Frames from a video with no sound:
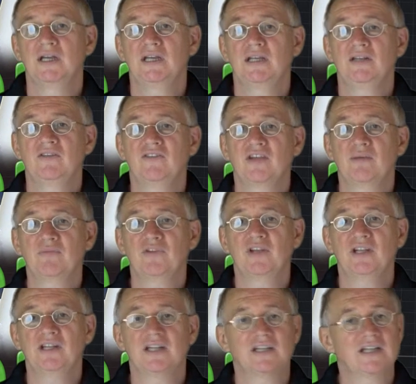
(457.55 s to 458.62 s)
in
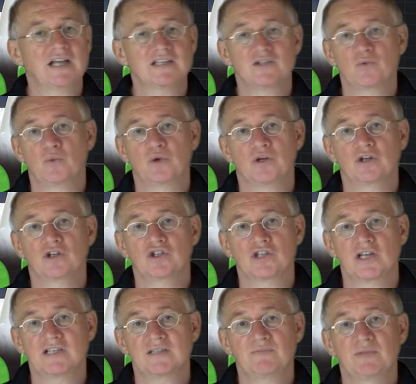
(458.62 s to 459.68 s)
something that doesn't work
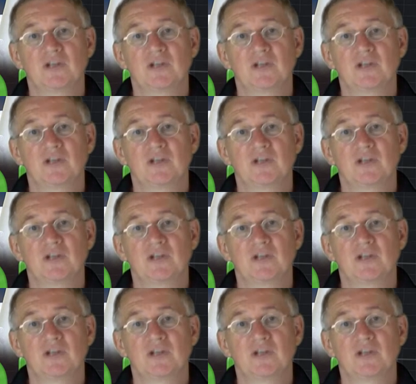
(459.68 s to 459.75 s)
just